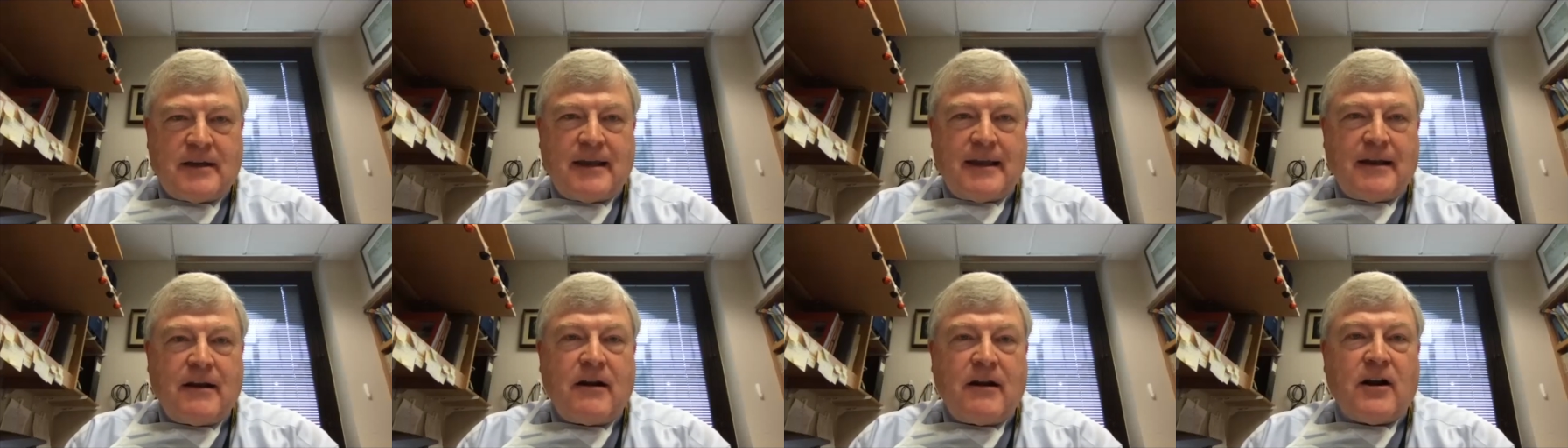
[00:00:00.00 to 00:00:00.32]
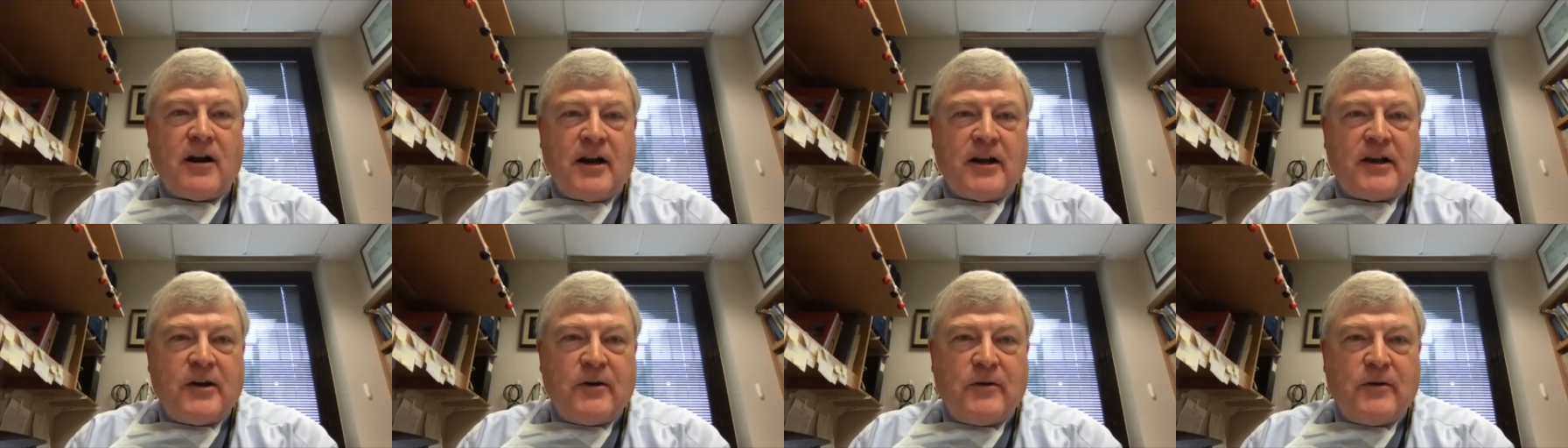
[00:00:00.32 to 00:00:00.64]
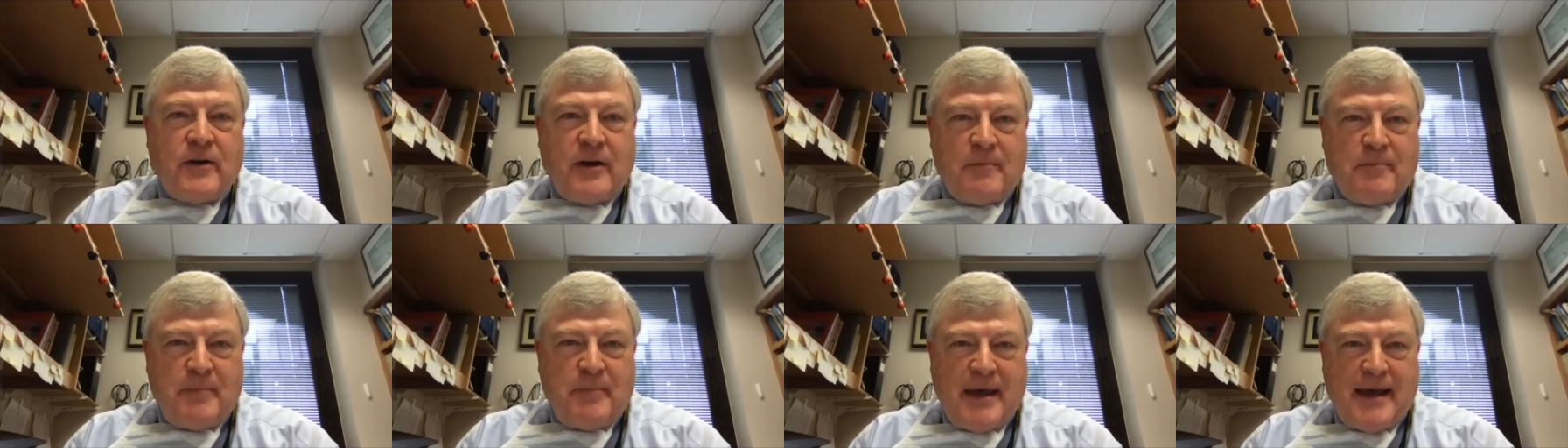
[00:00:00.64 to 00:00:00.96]
cargo
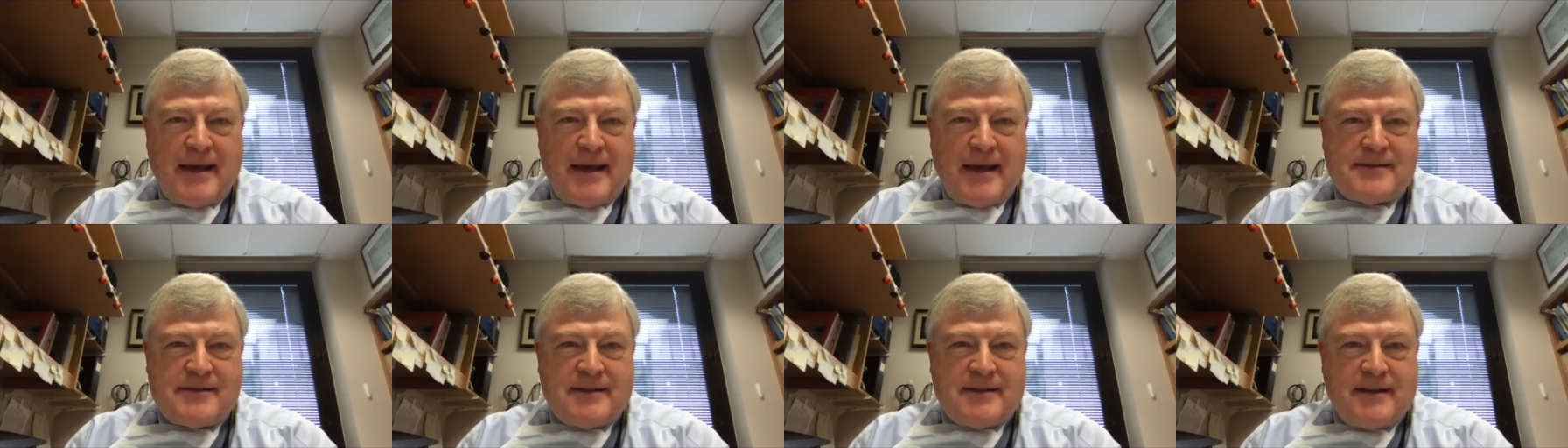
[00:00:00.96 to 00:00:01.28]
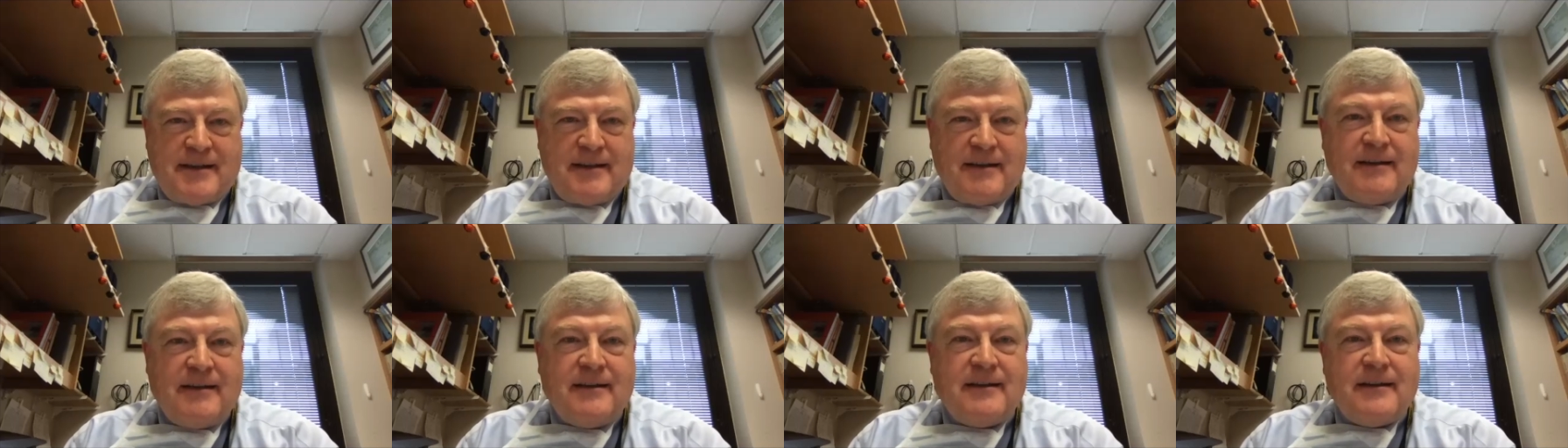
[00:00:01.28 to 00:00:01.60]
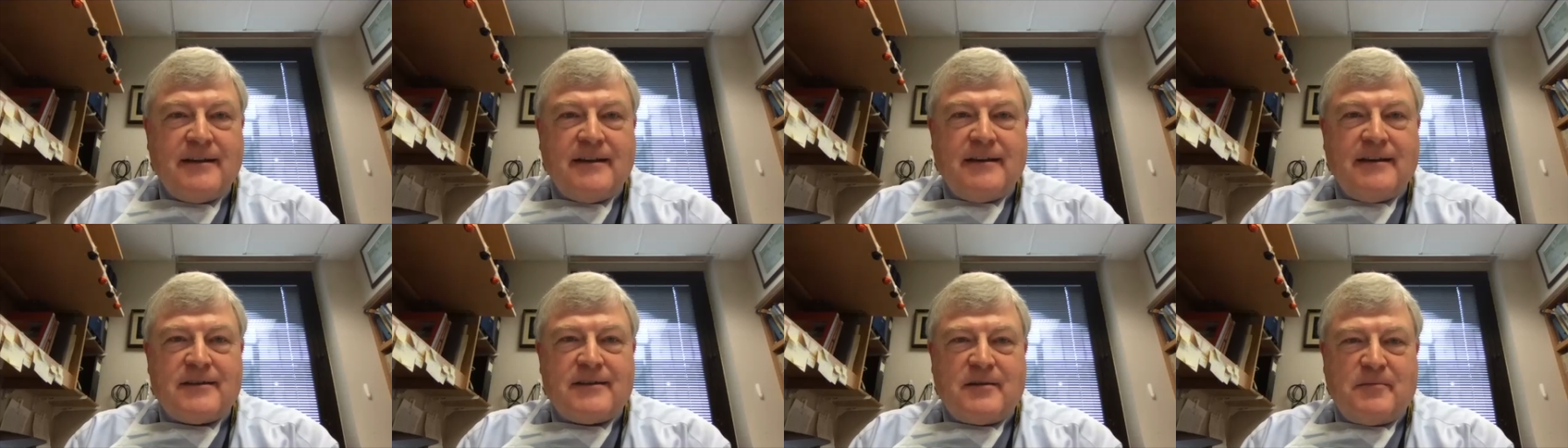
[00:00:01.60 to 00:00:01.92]
capacity
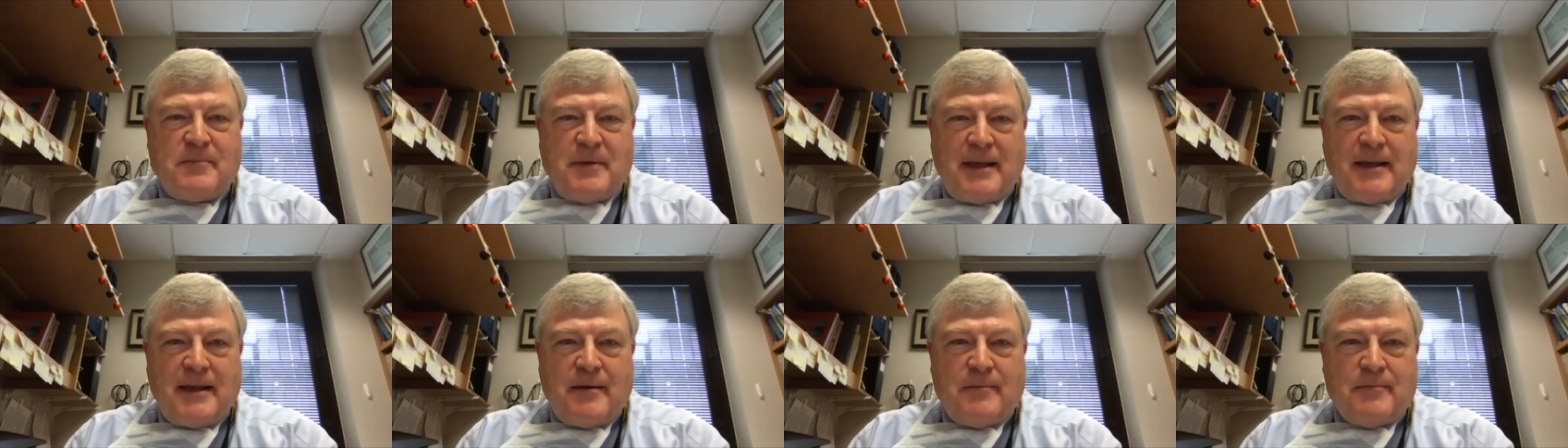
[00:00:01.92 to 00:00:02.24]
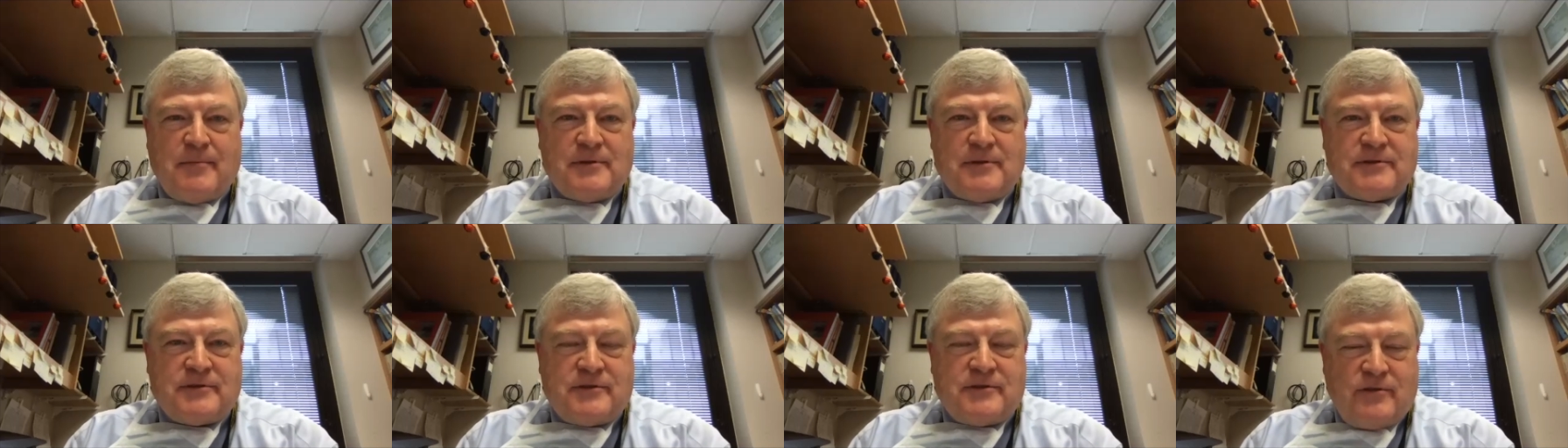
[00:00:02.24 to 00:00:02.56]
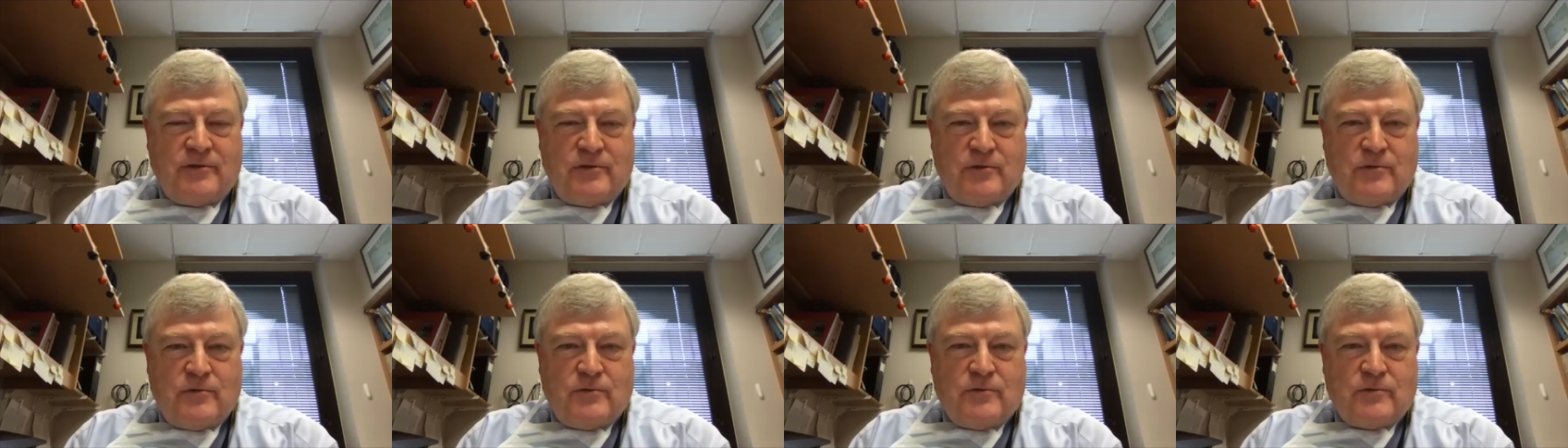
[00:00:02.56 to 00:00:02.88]
to be able
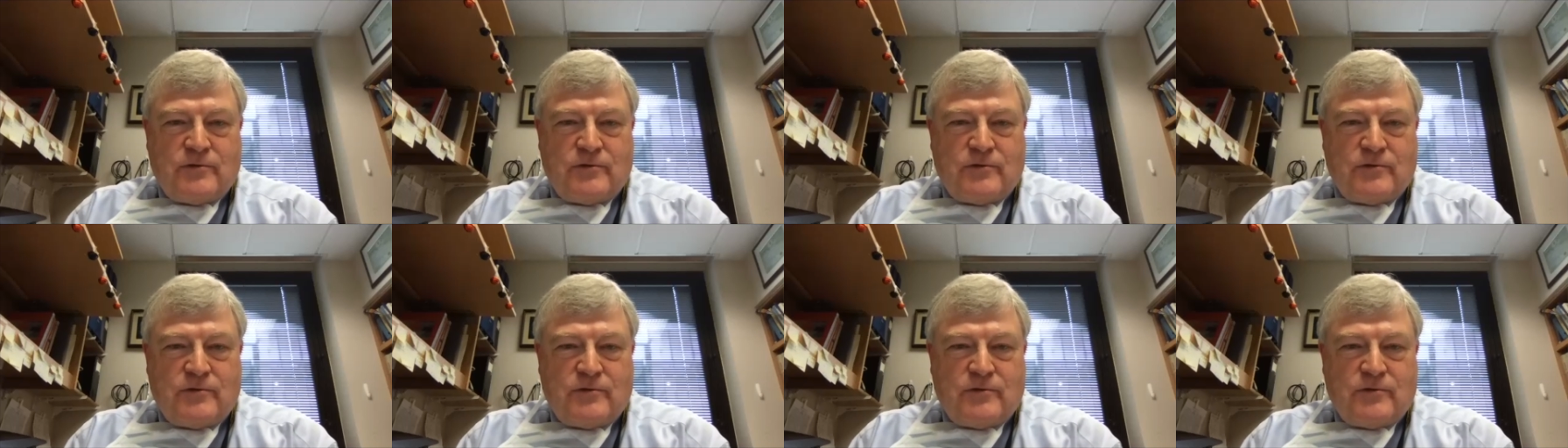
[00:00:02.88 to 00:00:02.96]
to